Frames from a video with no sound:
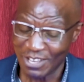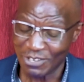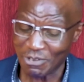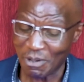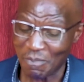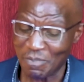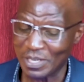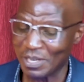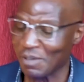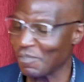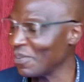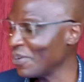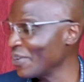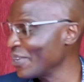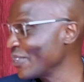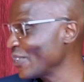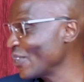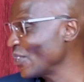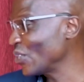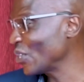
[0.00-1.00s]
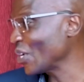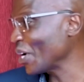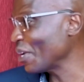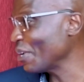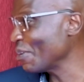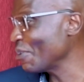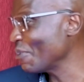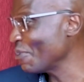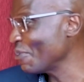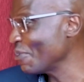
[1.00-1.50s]
So a bit about your
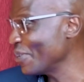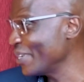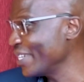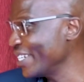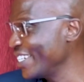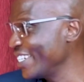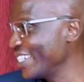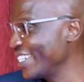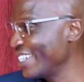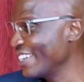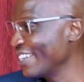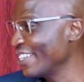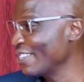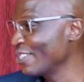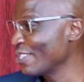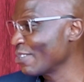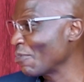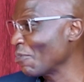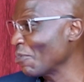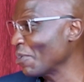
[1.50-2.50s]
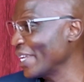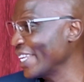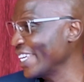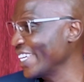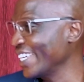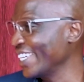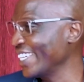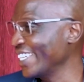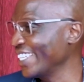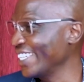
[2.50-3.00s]
childhood,
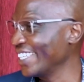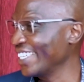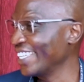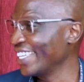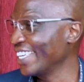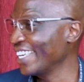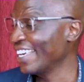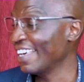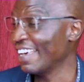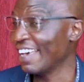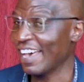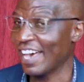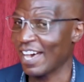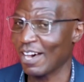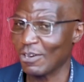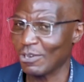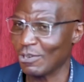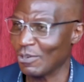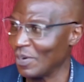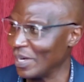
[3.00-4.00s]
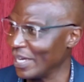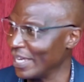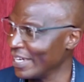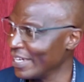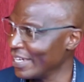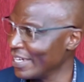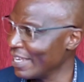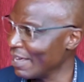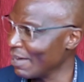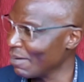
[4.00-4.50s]
schooling, how you
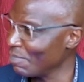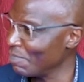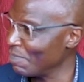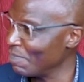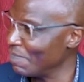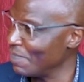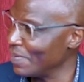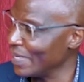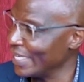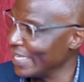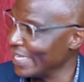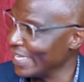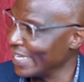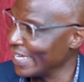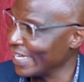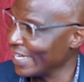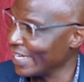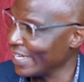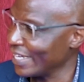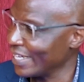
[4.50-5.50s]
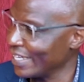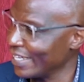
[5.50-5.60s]
ended up being a